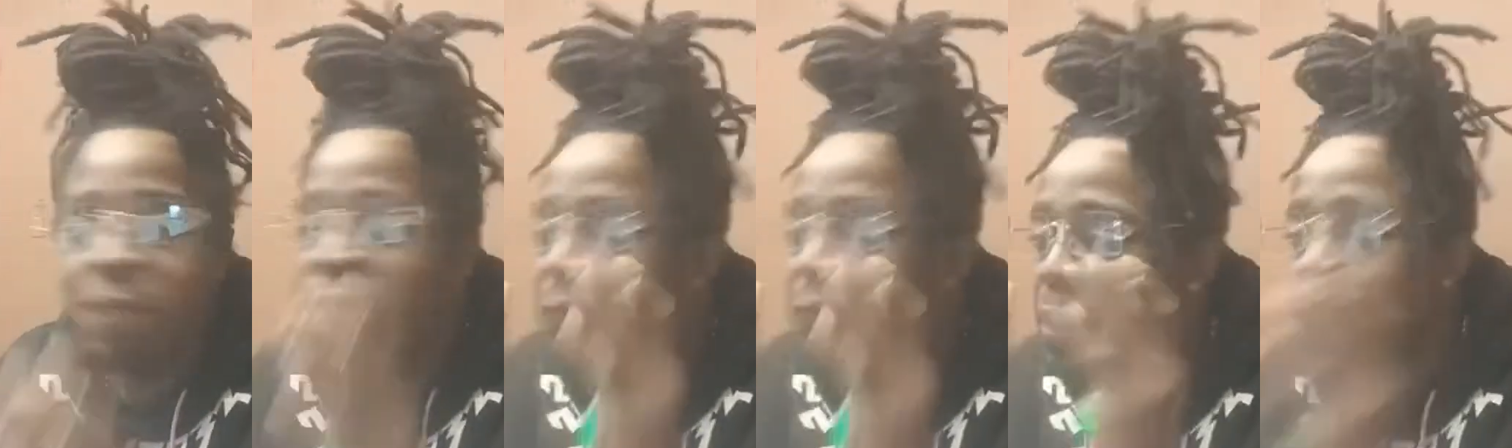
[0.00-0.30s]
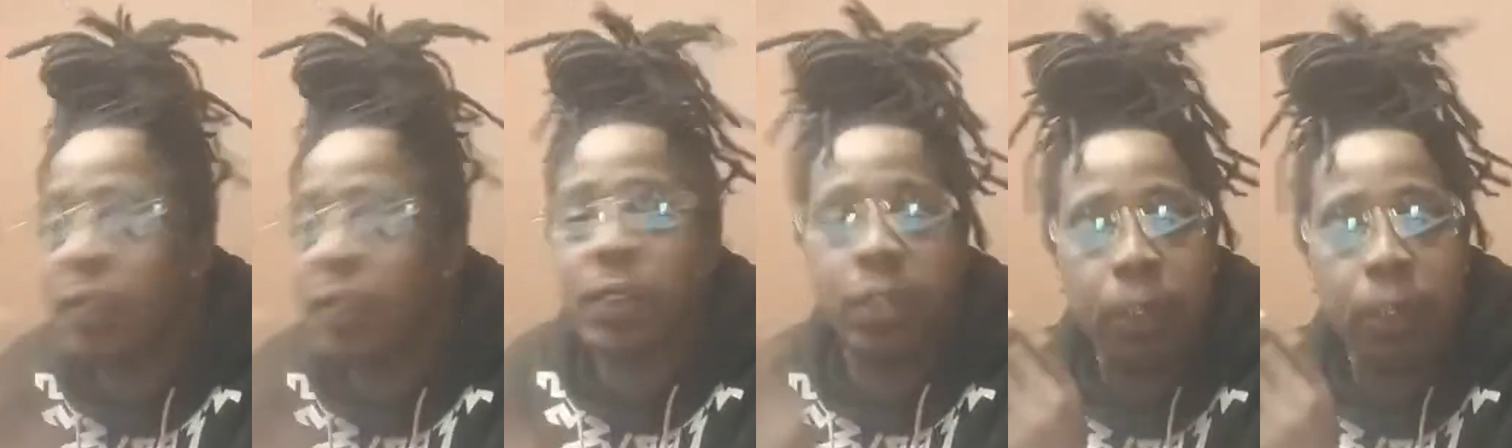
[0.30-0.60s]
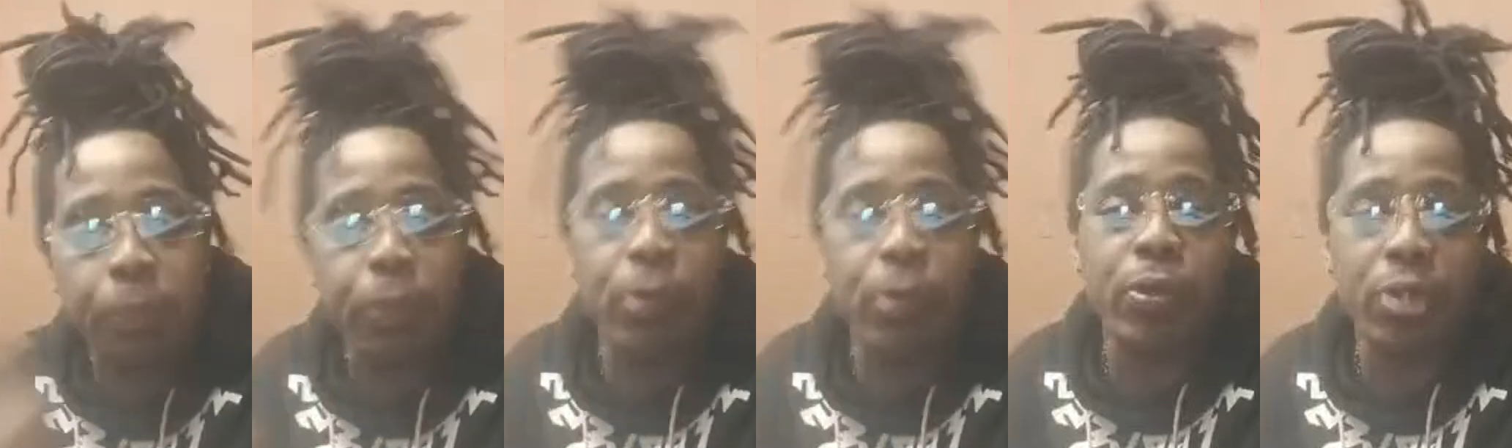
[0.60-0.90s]
Fuck the
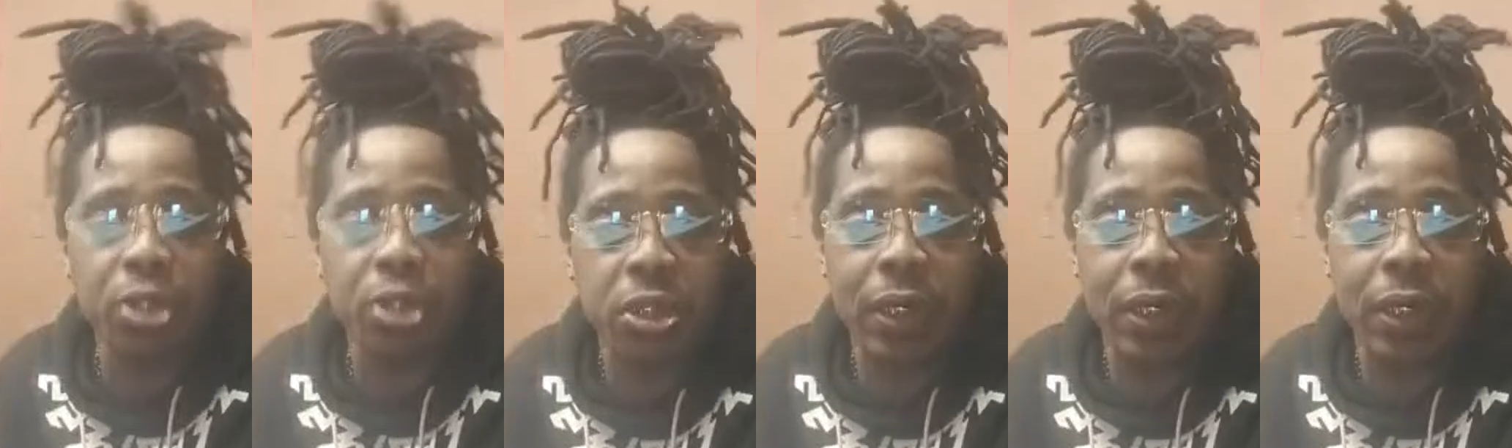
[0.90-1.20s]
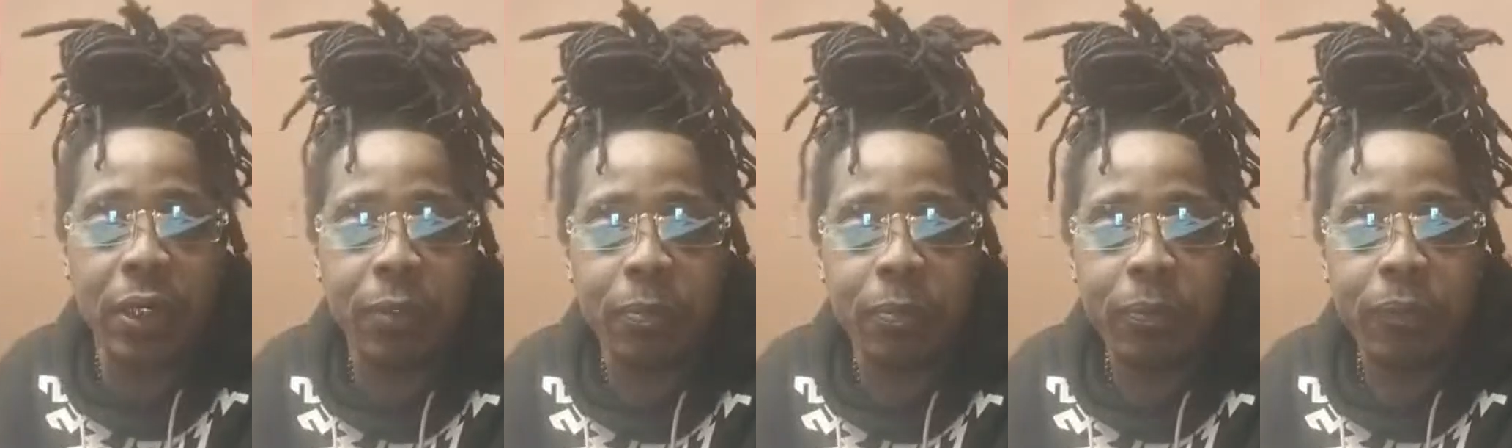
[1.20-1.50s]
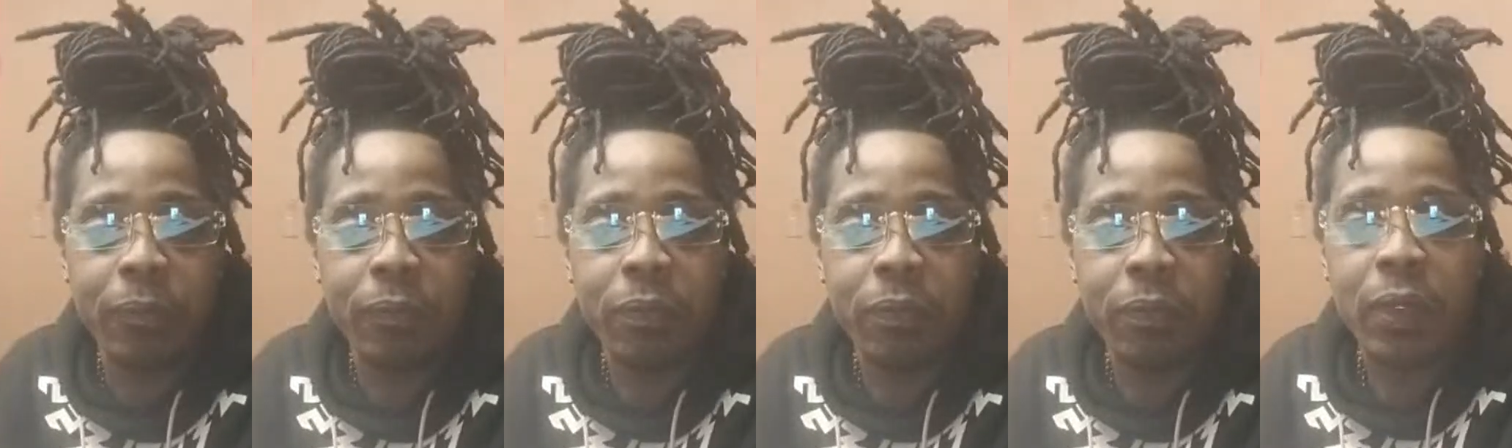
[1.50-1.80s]
bullshit.
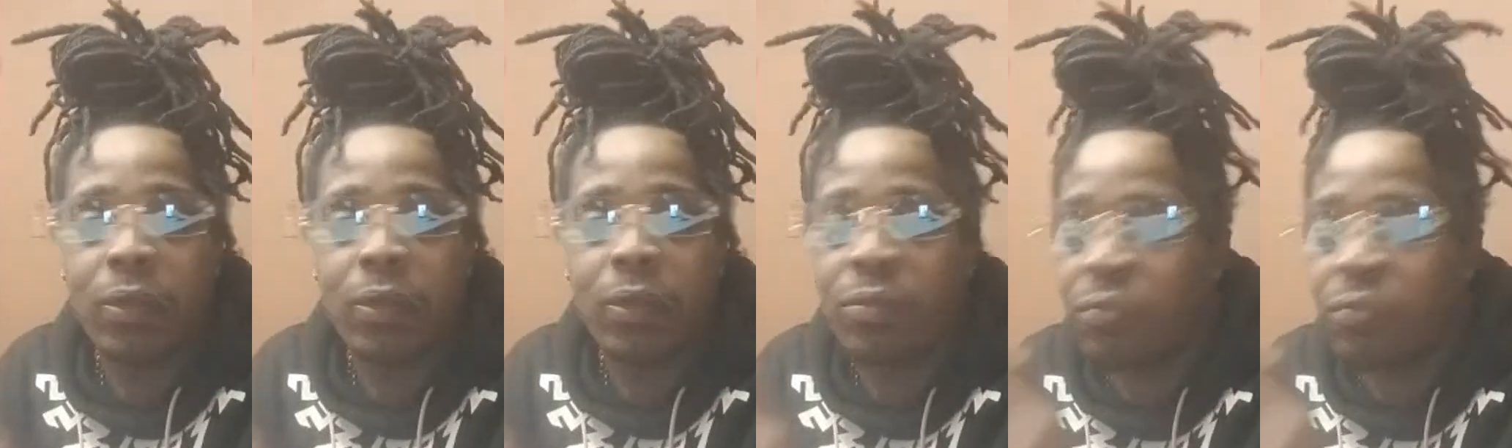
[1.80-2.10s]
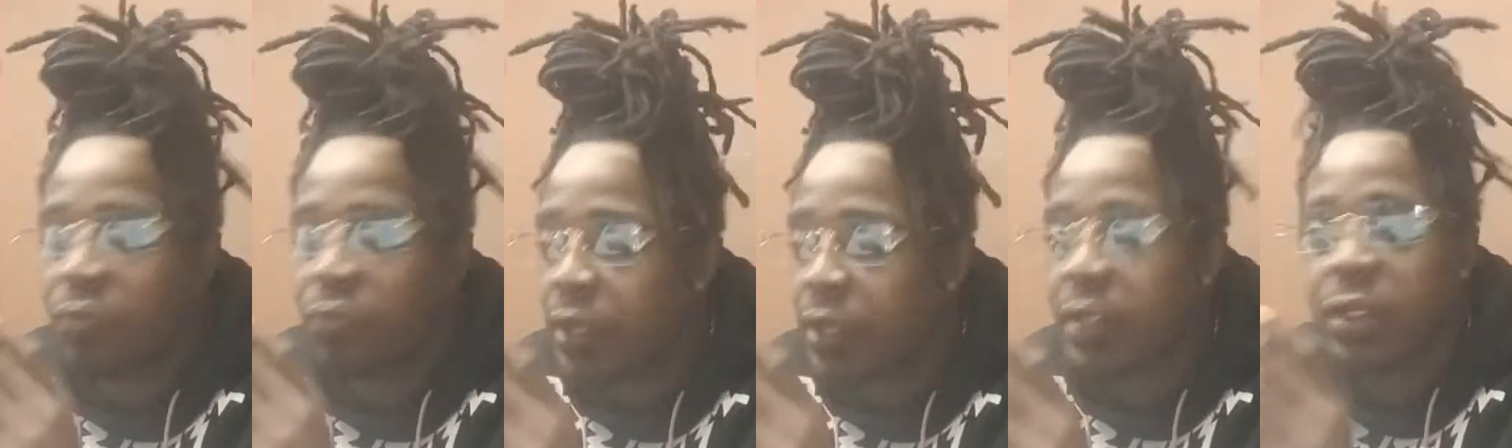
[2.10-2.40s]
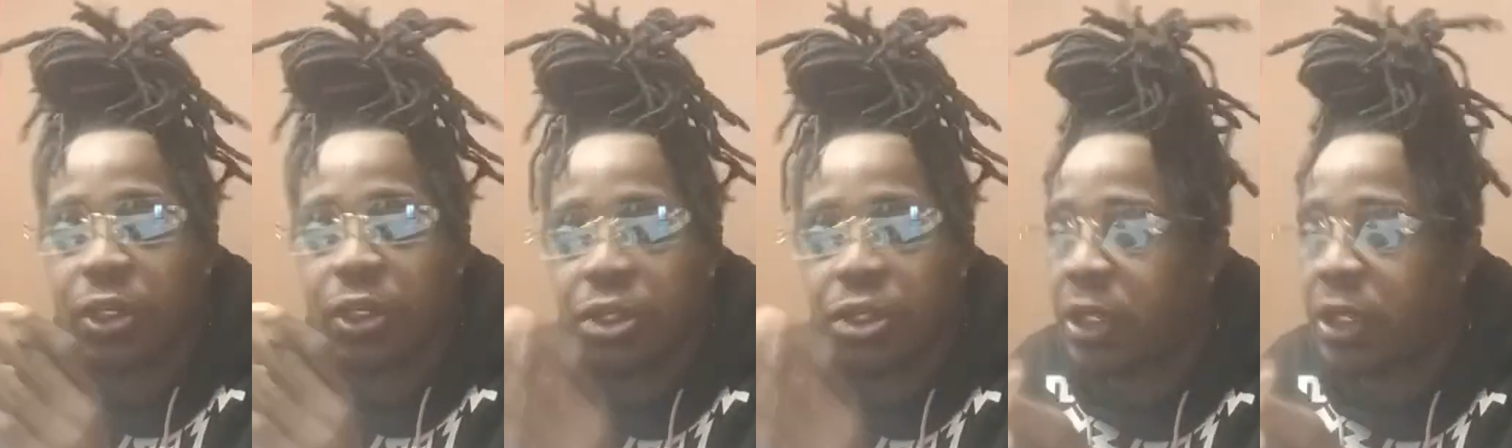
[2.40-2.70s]
Fuck
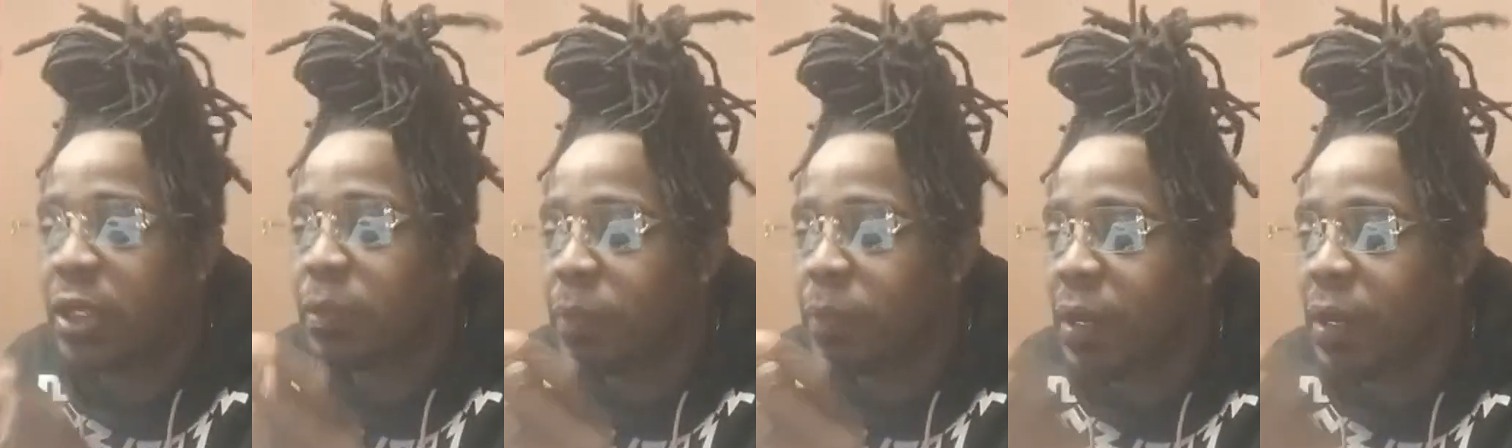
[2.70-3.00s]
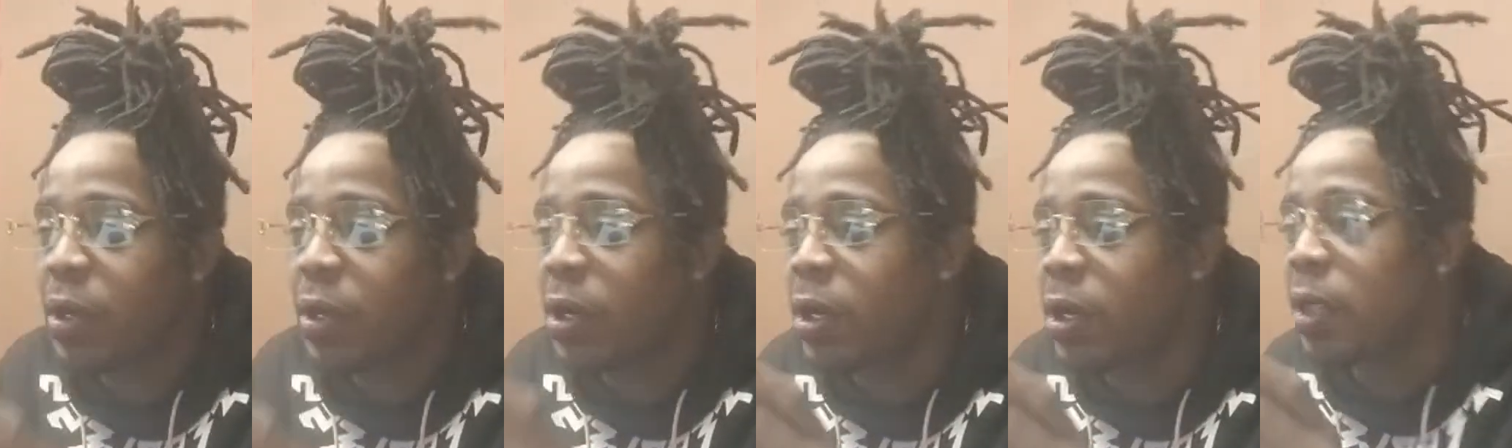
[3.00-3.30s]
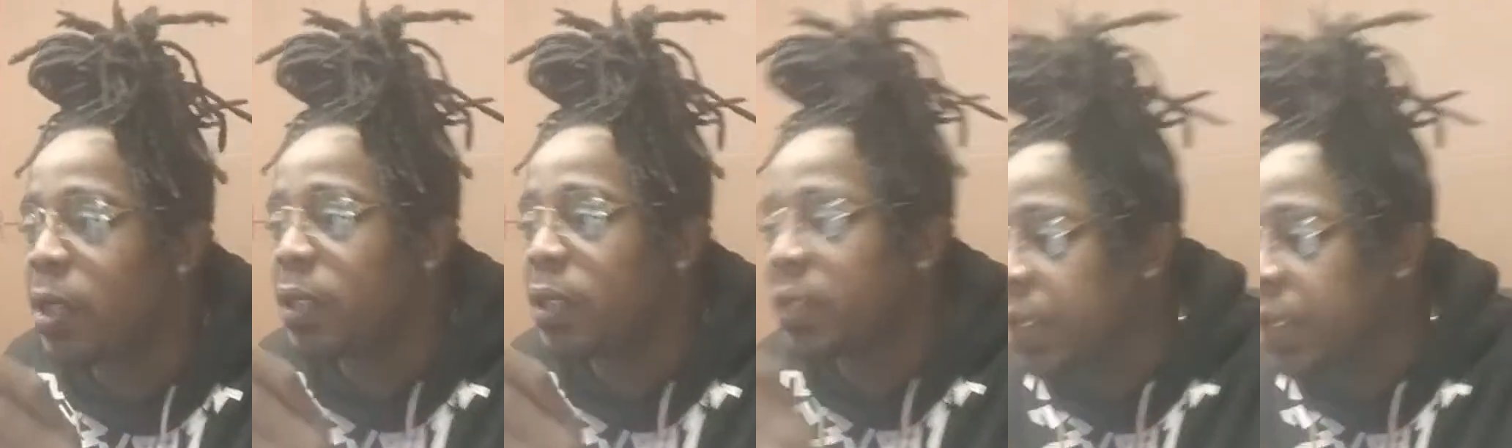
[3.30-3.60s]
the shit
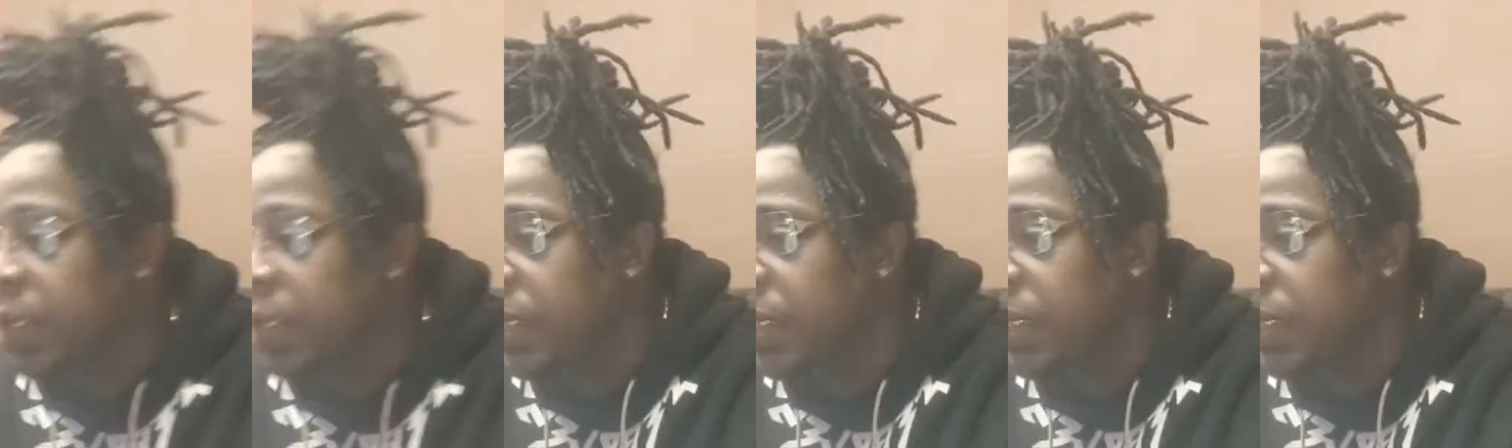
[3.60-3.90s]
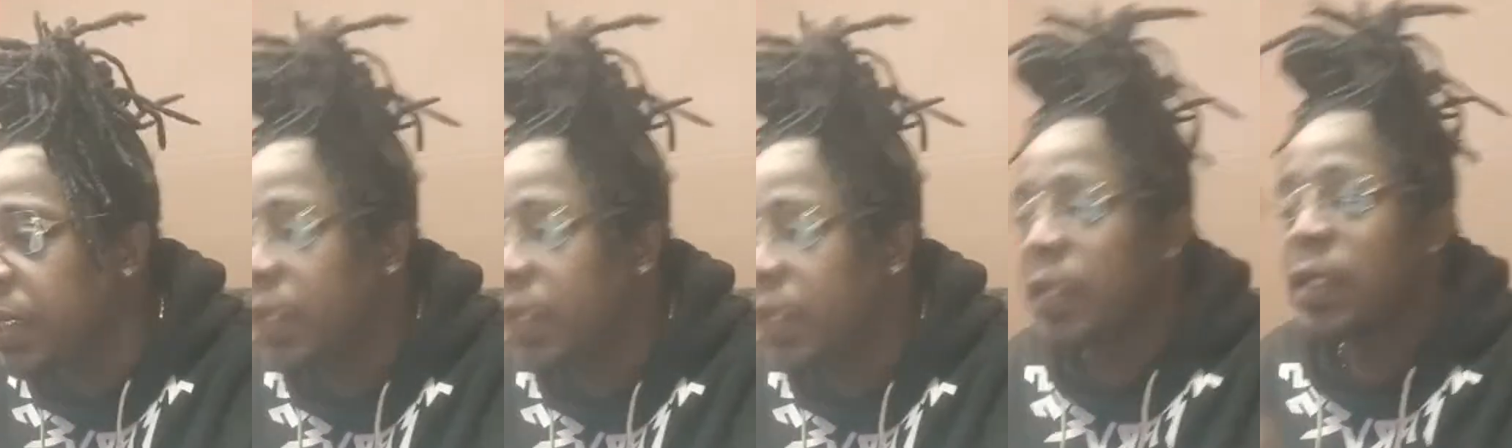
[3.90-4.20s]
about, Diddy,